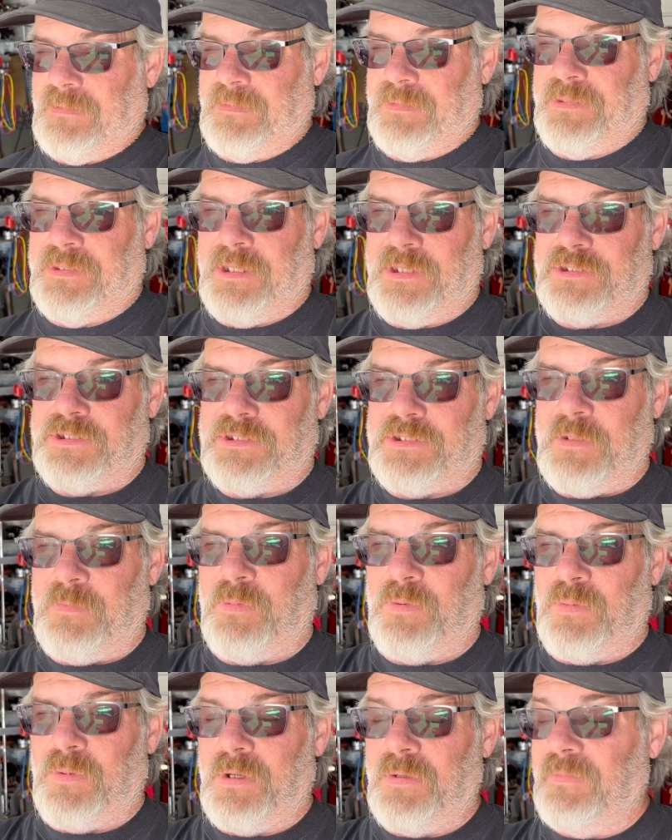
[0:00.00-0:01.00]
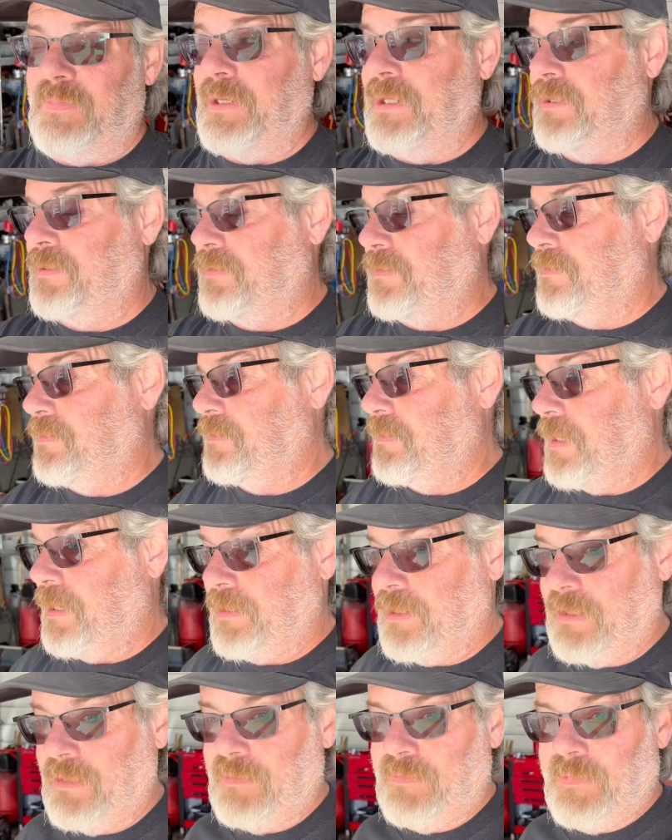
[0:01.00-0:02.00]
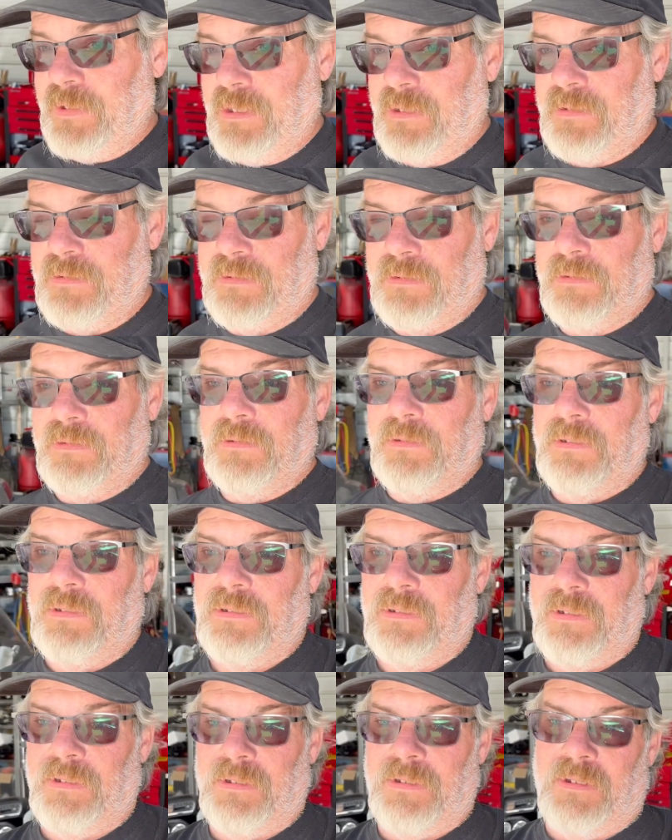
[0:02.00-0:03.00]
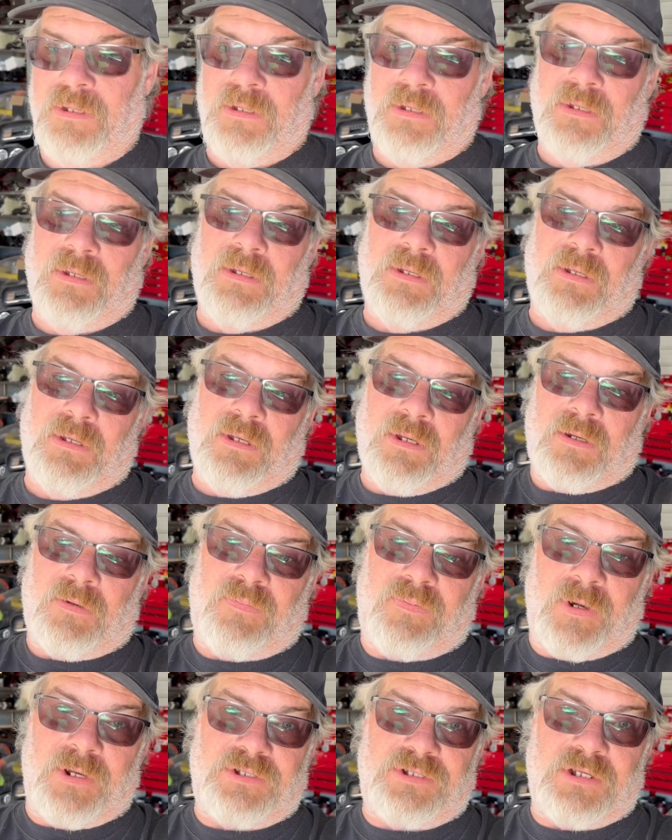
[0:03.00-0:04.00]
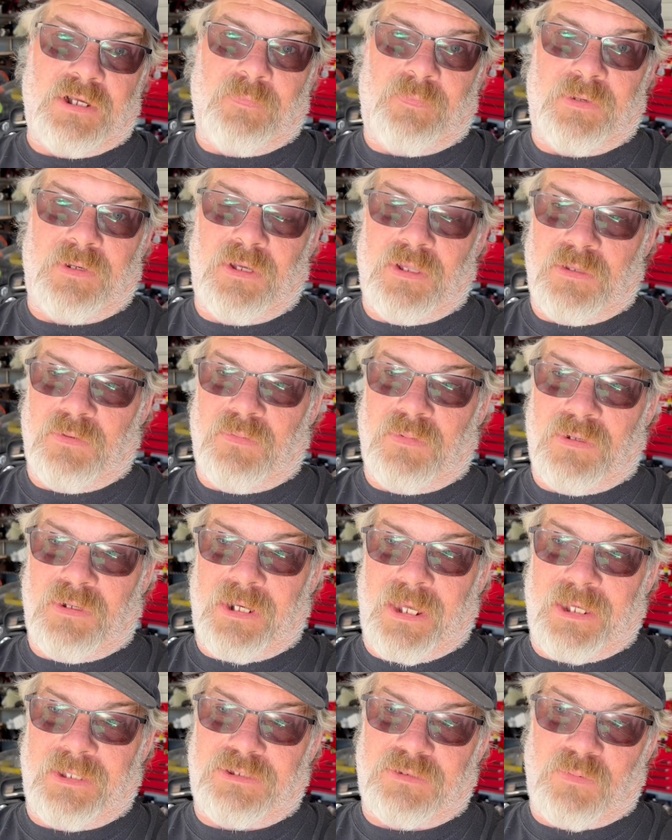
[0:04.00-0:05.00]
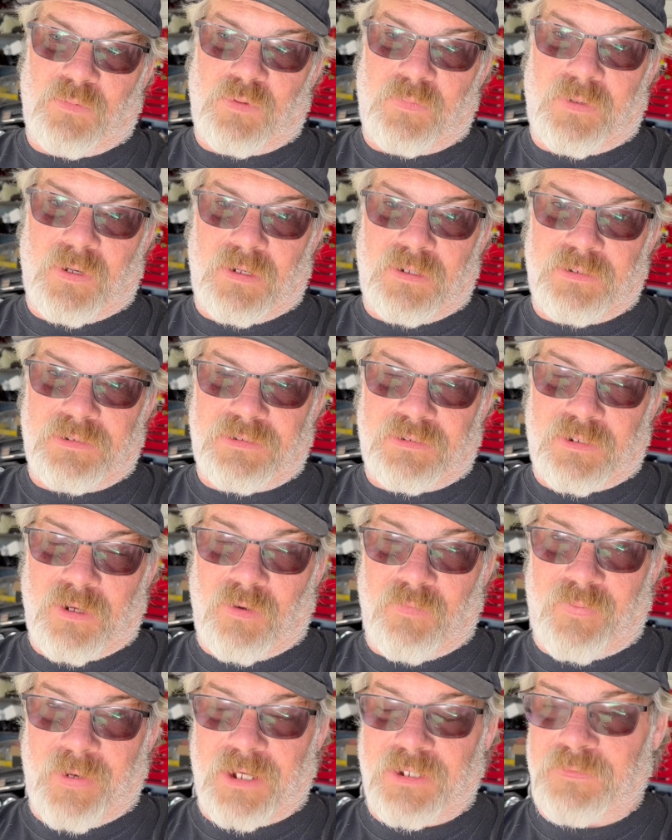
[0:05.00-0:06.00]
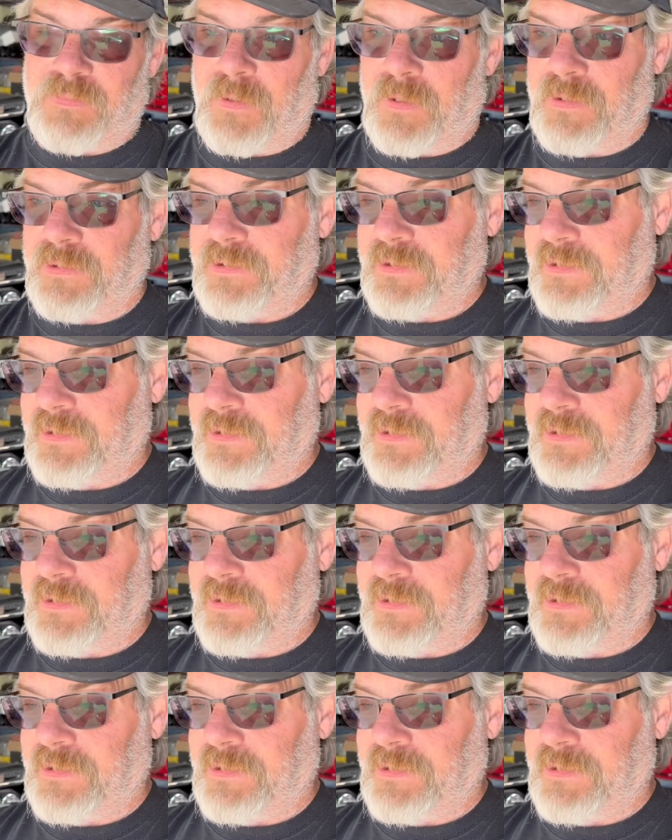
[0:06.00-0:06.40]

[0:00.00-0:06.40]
disassemble one vehicle, another vehicle, freshen up another one, add some more parts, go past parts